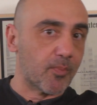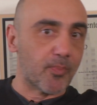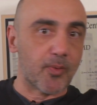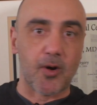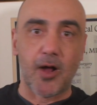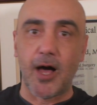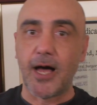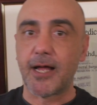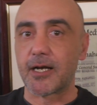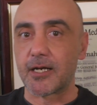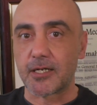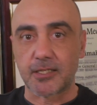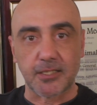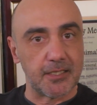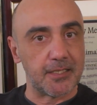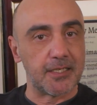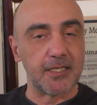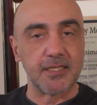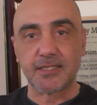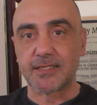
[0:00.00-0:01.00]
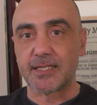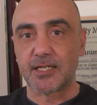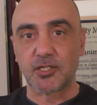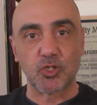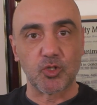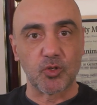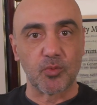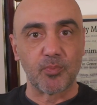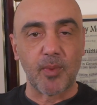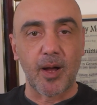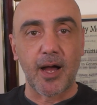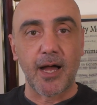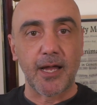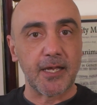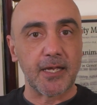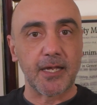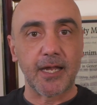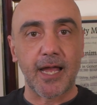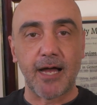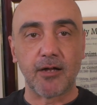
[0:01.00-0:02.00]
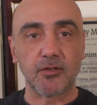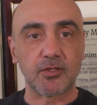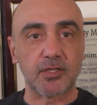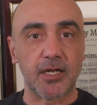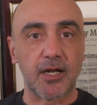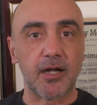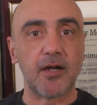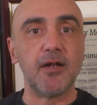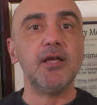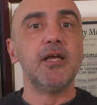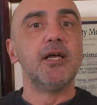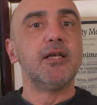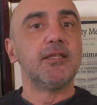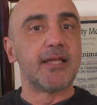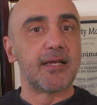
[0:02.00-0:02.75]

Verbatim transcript: product it is that you're buying out there